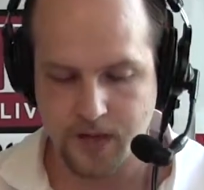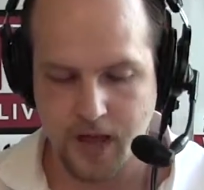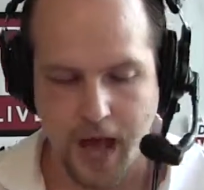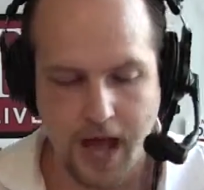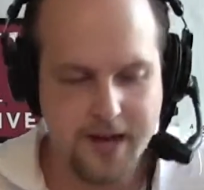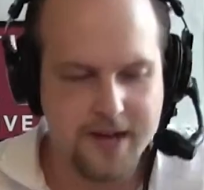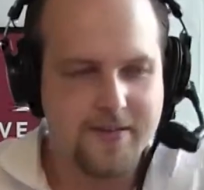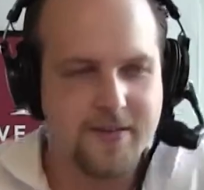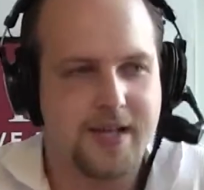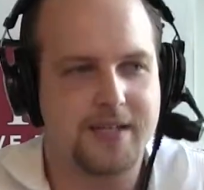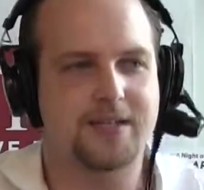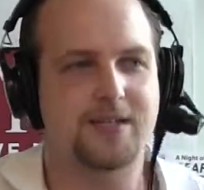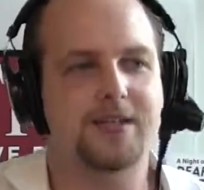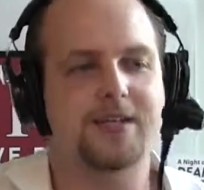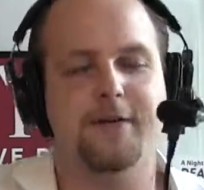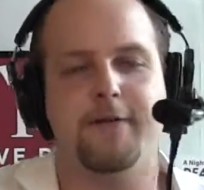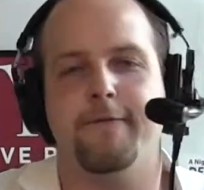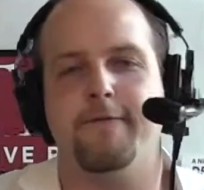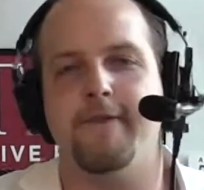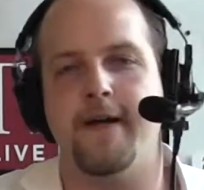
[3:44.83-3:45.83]
I don't even necessarily
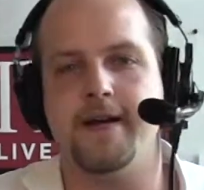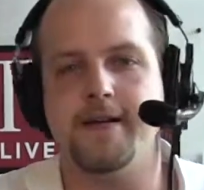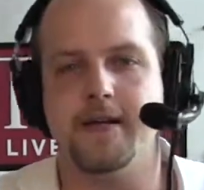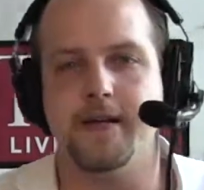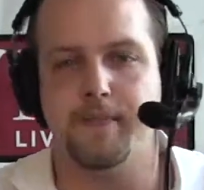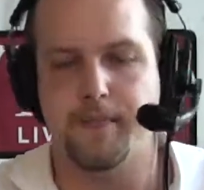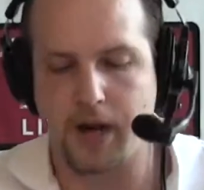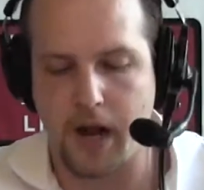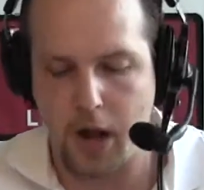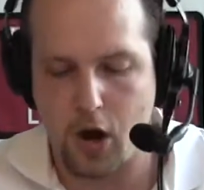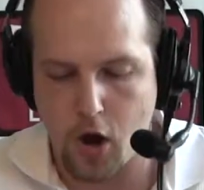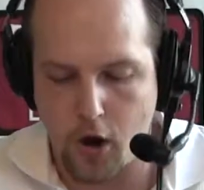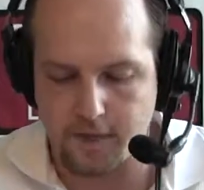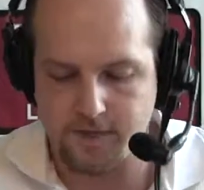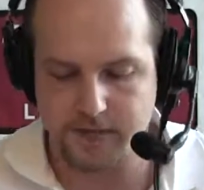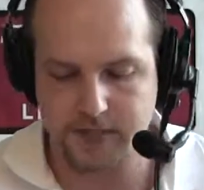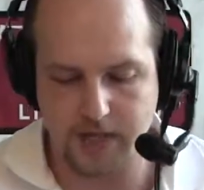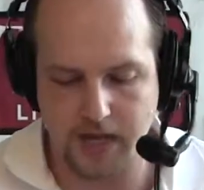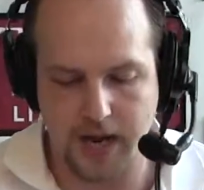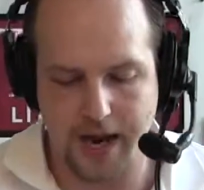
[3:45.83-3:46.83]
defend it, but I
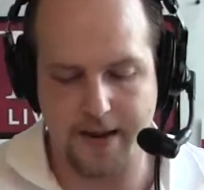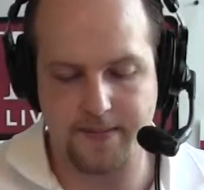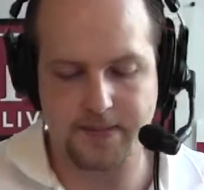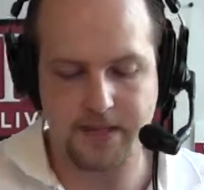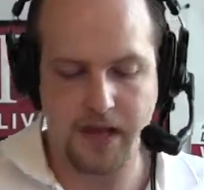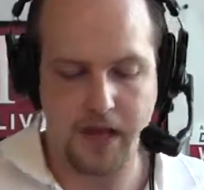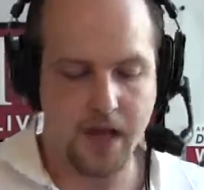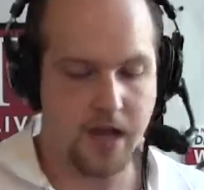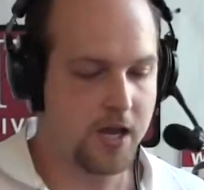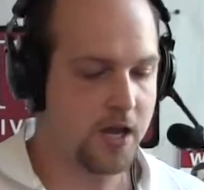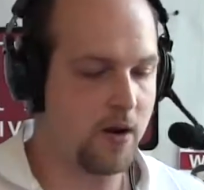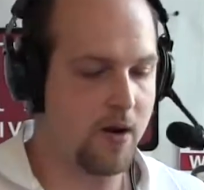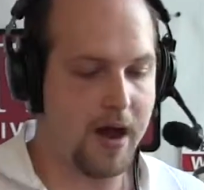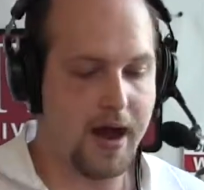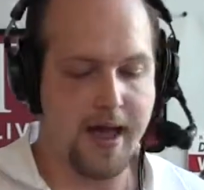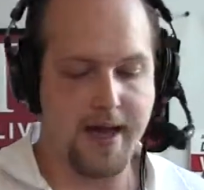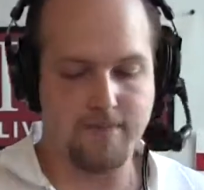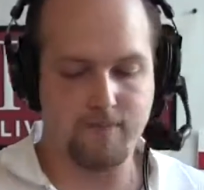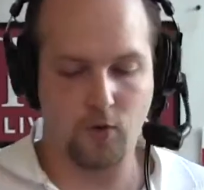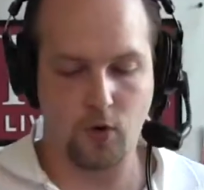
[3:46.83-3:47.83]
oftentimes,
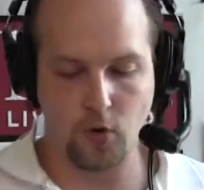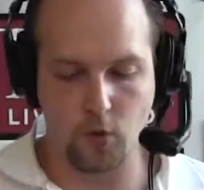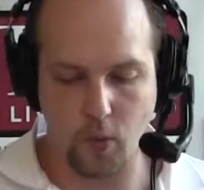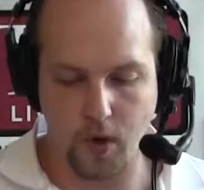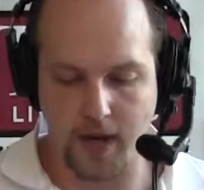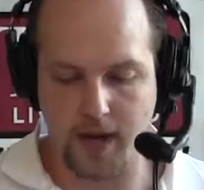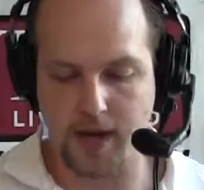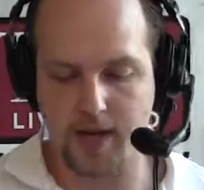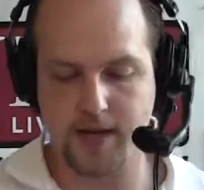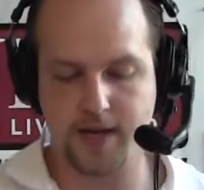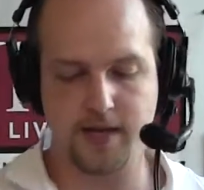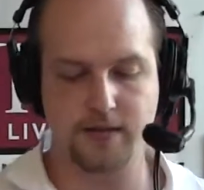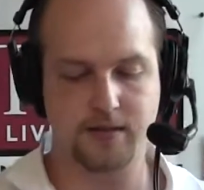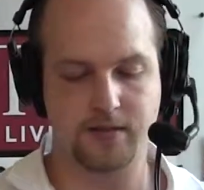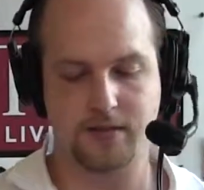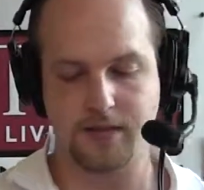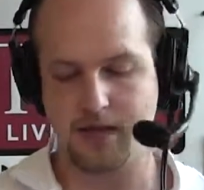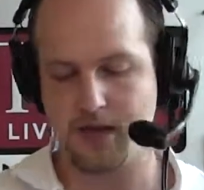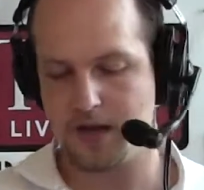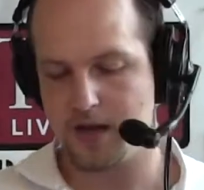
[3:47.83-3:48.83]
I have more
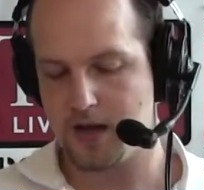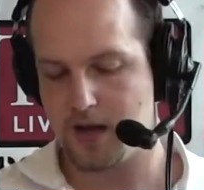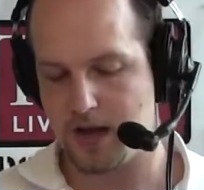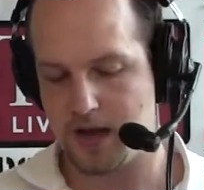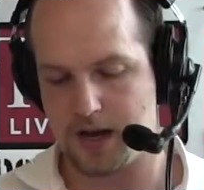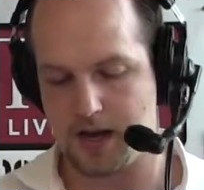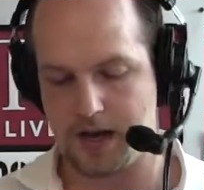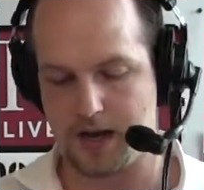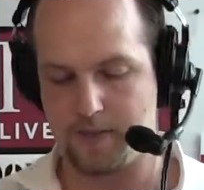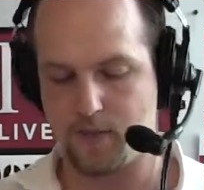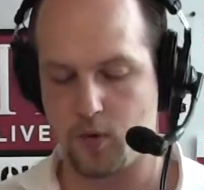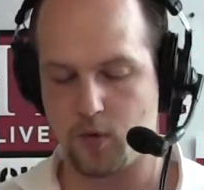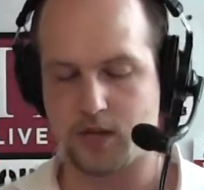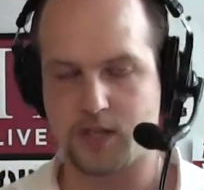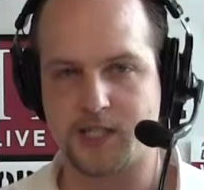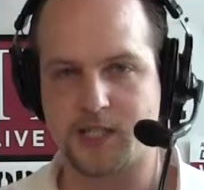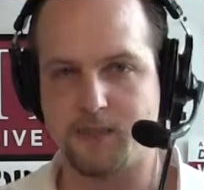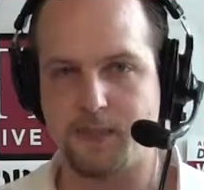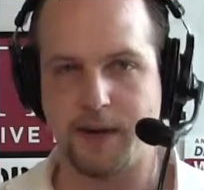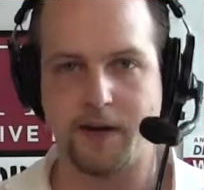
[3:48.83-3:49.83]
ways, more
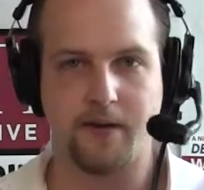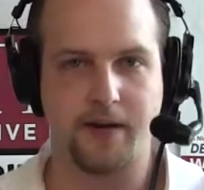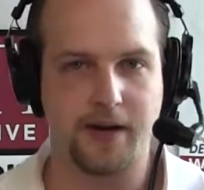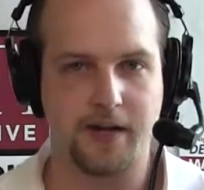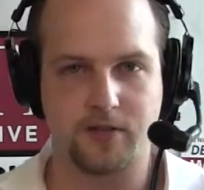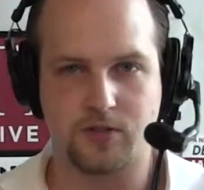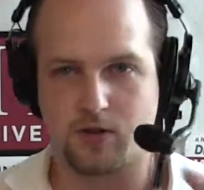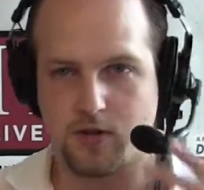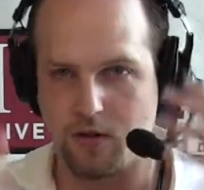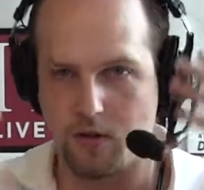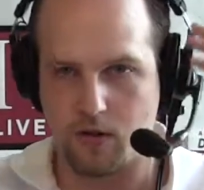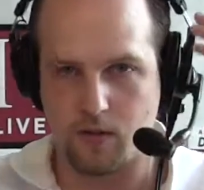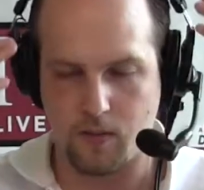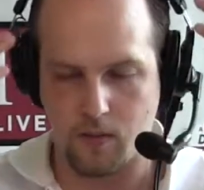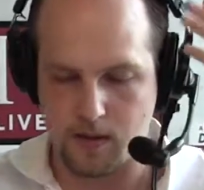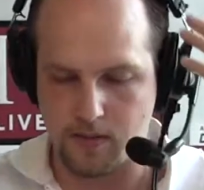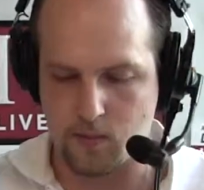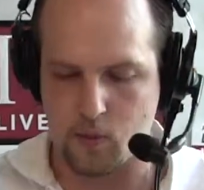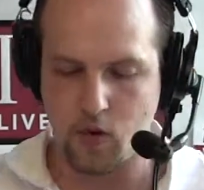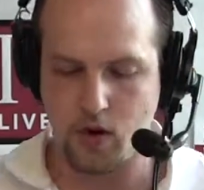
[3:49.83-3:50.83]
experience,
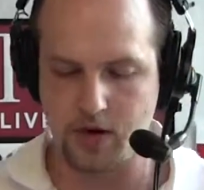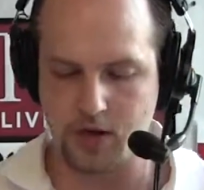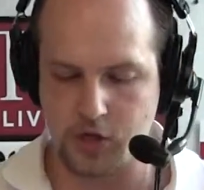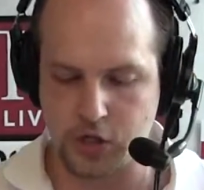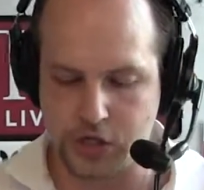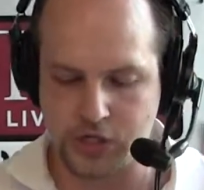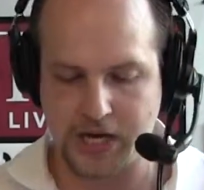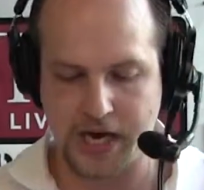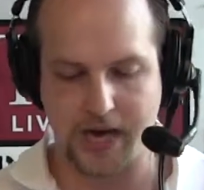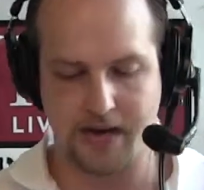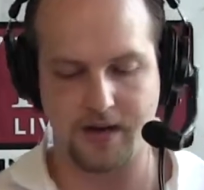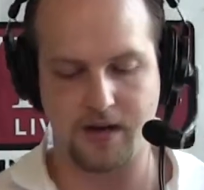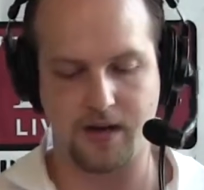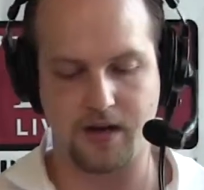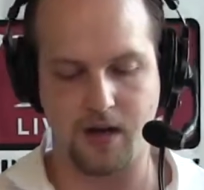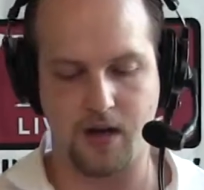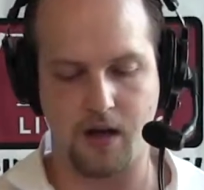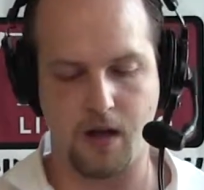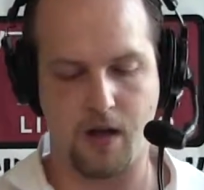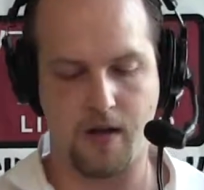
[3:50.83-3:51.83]
or more
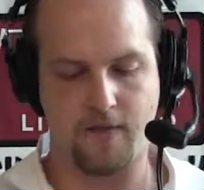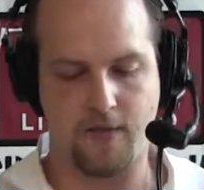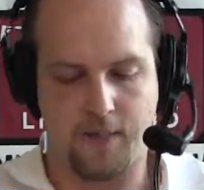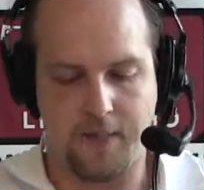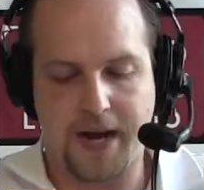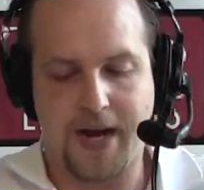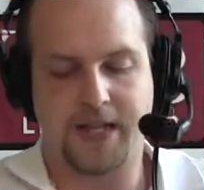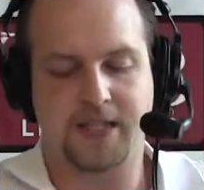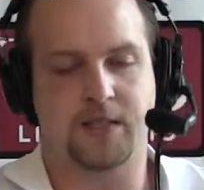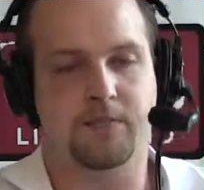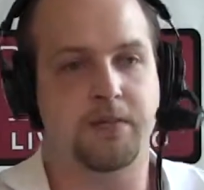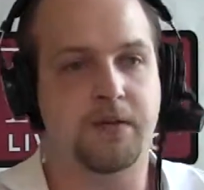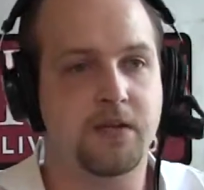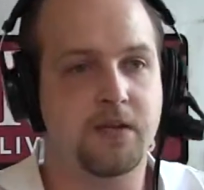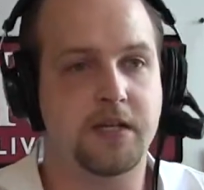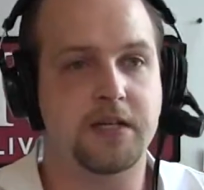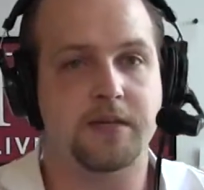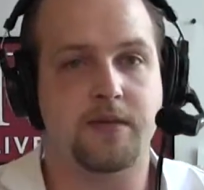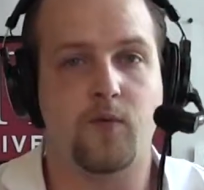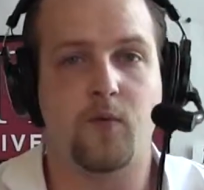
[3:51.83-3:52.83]
understanding of the
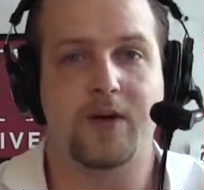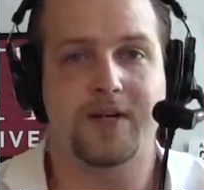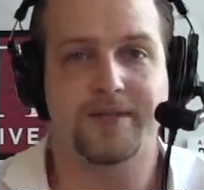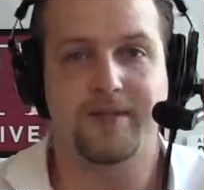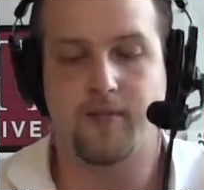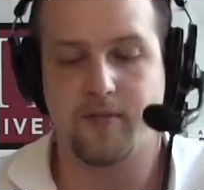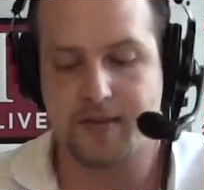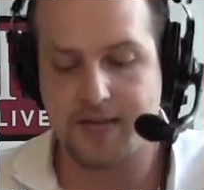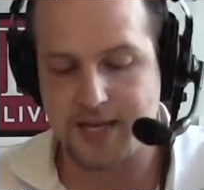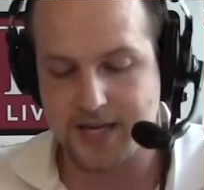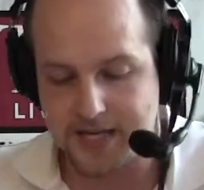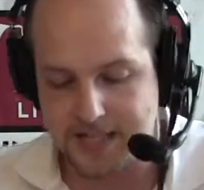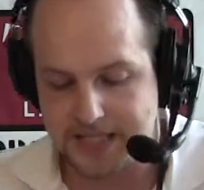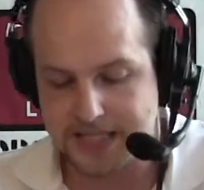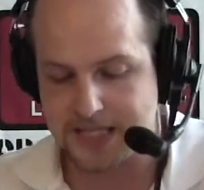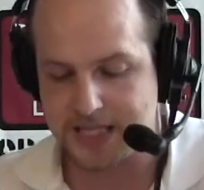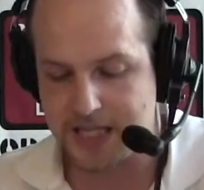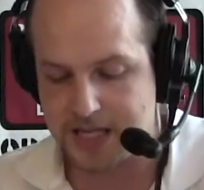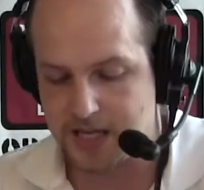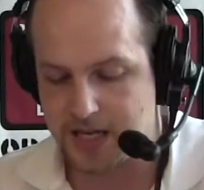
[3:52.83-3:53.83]
possibilities of what WWE
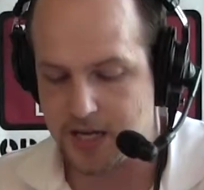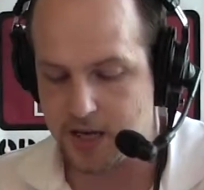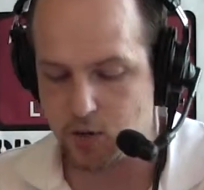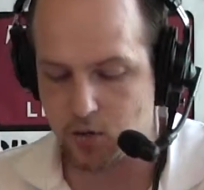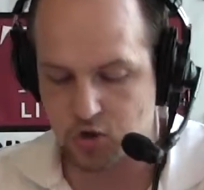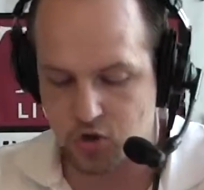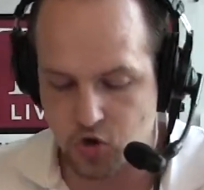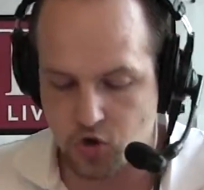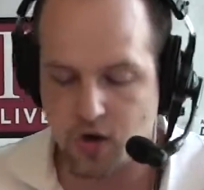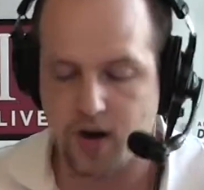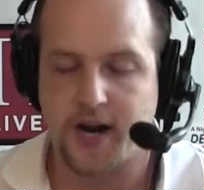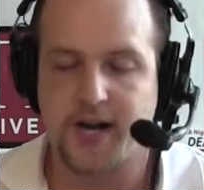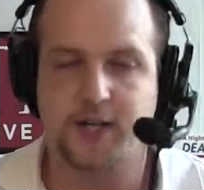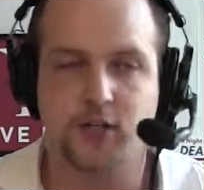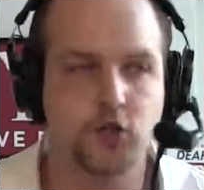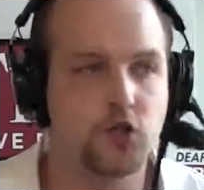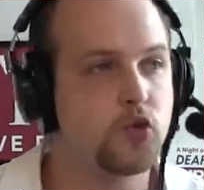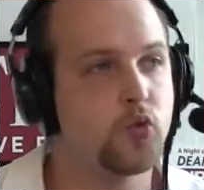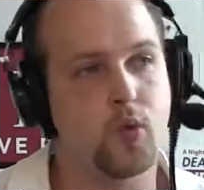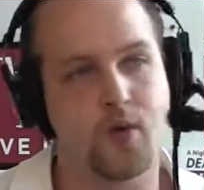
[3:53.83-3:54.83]
is thinking or trying
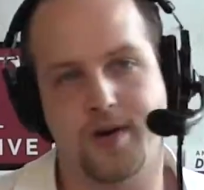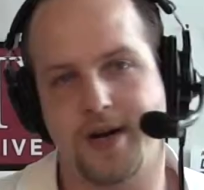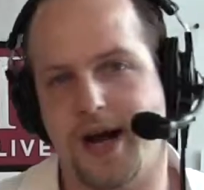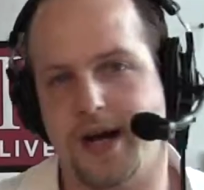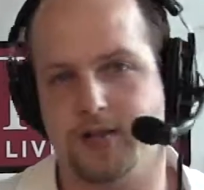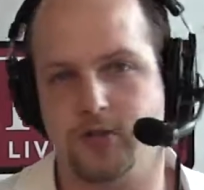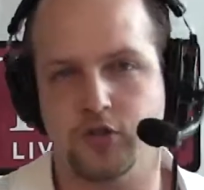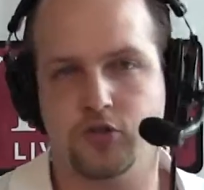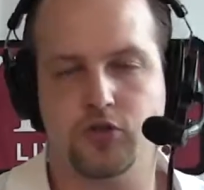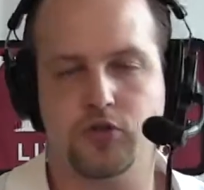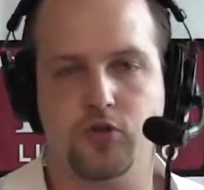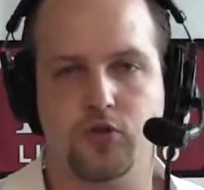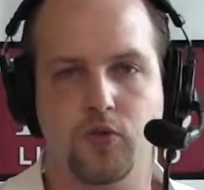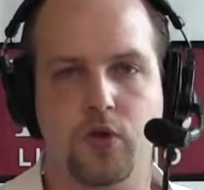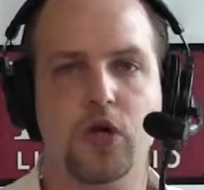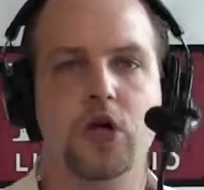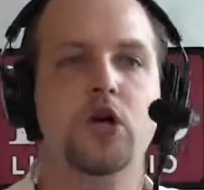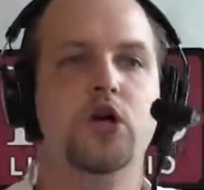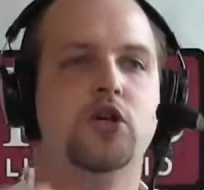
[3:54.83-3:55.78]
to or not to do.